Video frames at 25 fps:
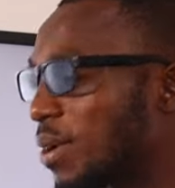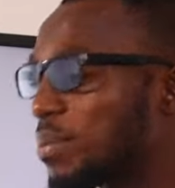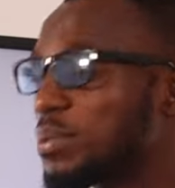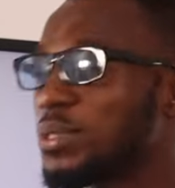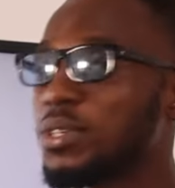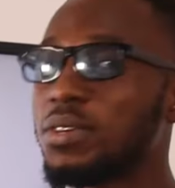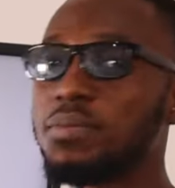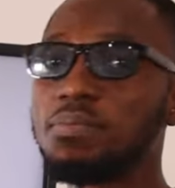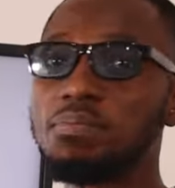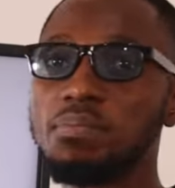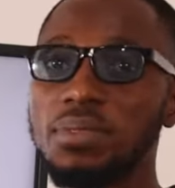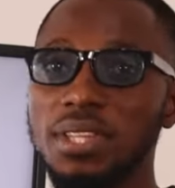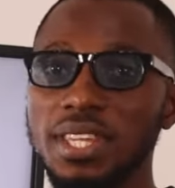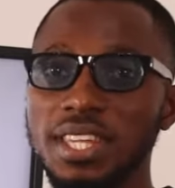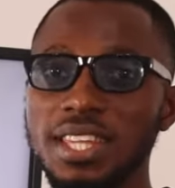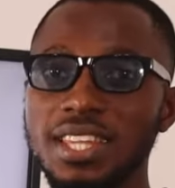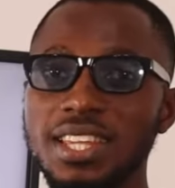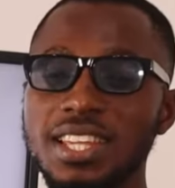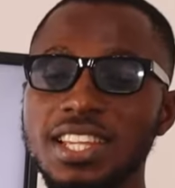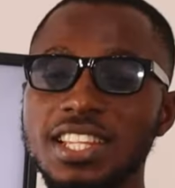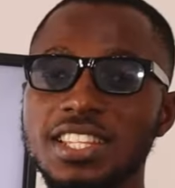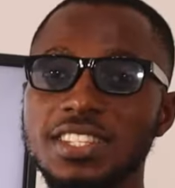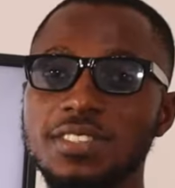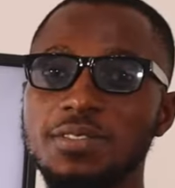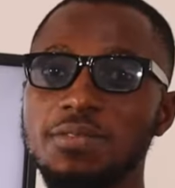Option B
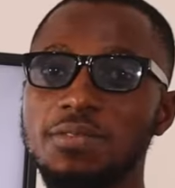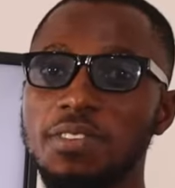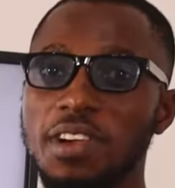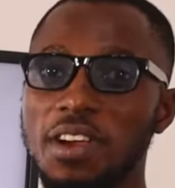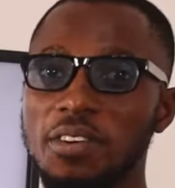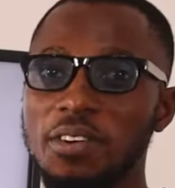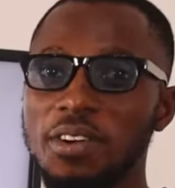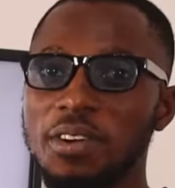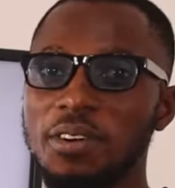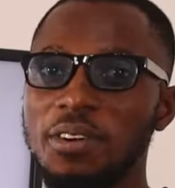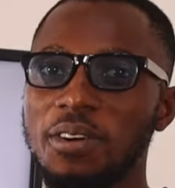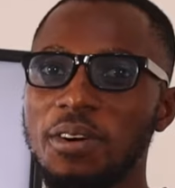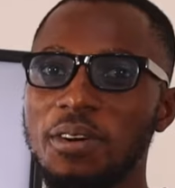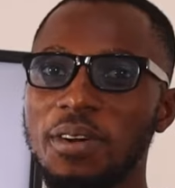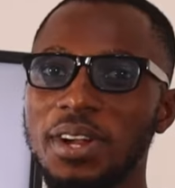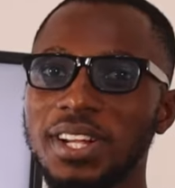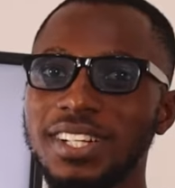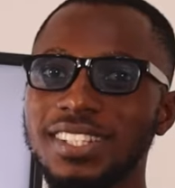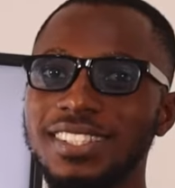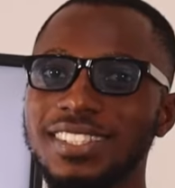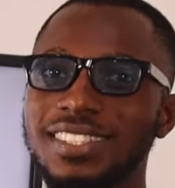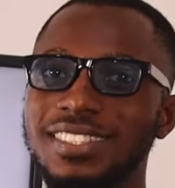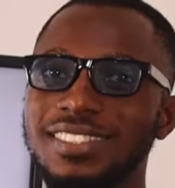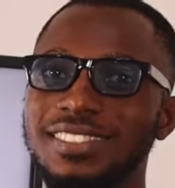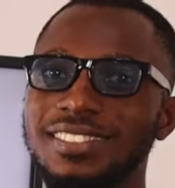is very
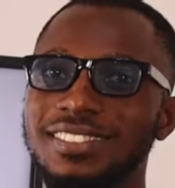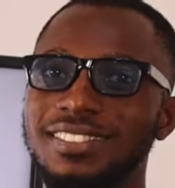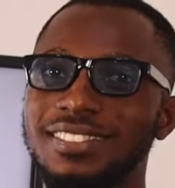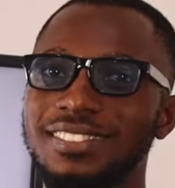correct.